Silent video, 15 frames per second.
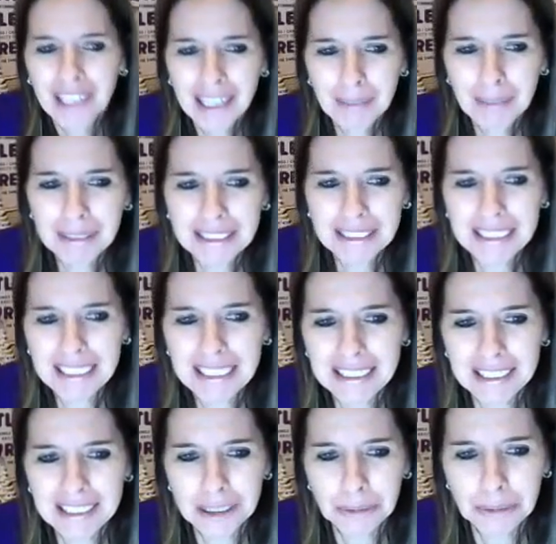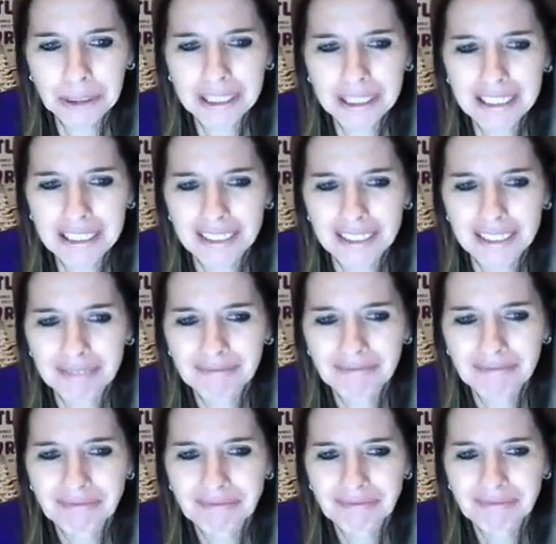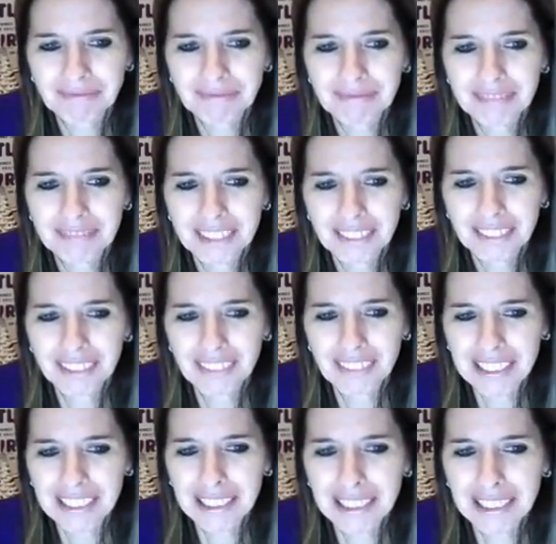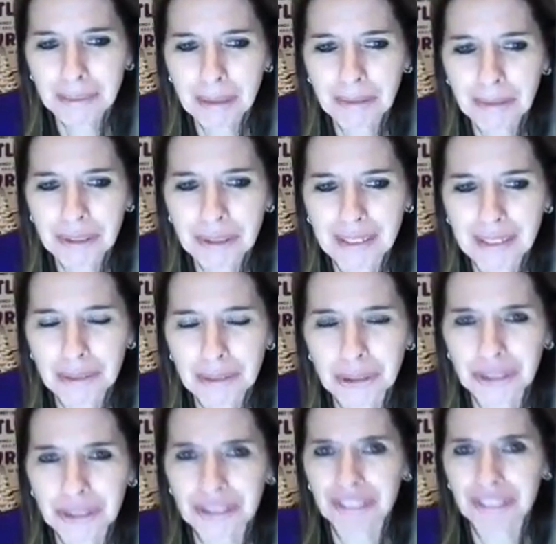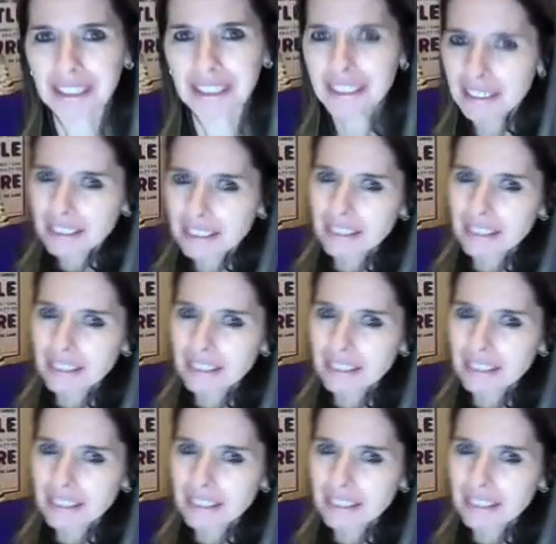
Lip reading: How about the next syllable here? We want to think about what the vowel's doing, right?